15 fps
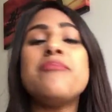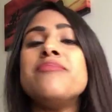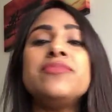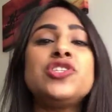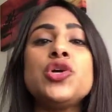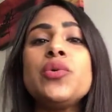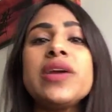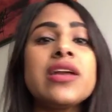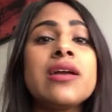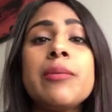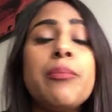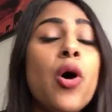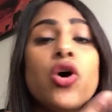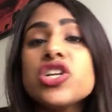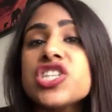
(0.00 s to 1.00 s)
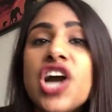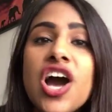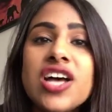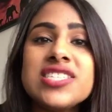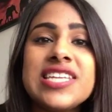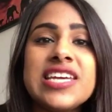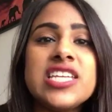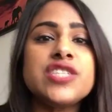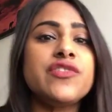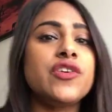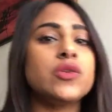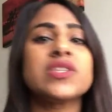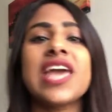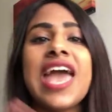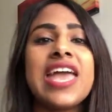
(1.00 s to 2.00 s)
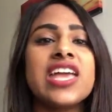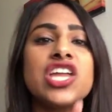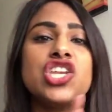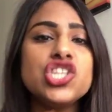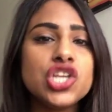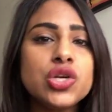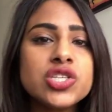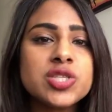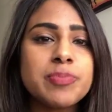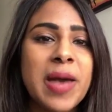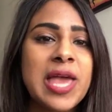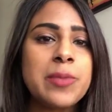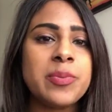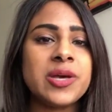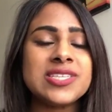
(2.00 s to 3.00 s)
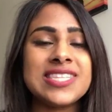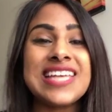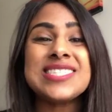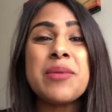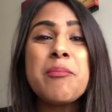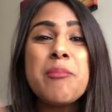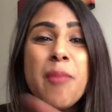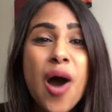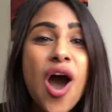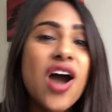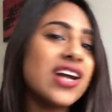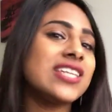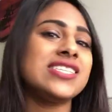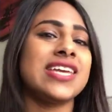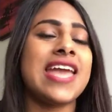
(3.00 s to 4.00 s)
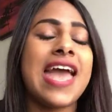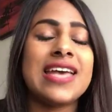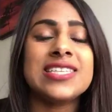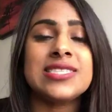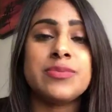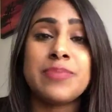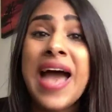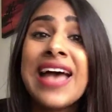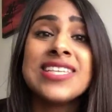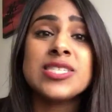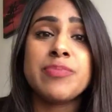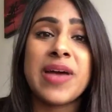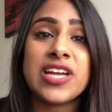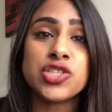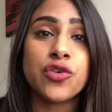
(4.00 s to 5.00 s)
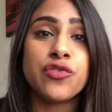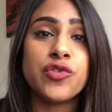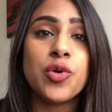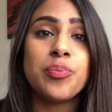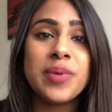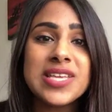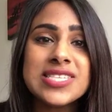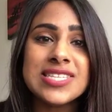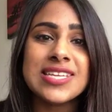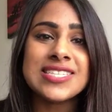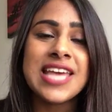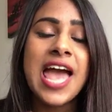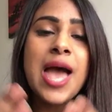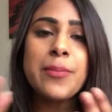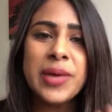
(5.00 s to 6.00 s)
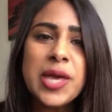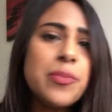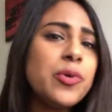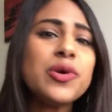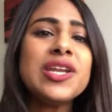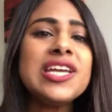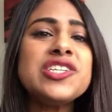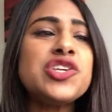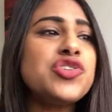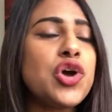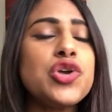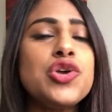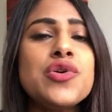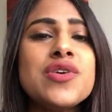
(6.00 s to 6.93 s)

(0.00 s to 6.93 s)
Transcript: doing podcast interviews, getting in newspapers. That's the marketing aspect of your business. People need to know you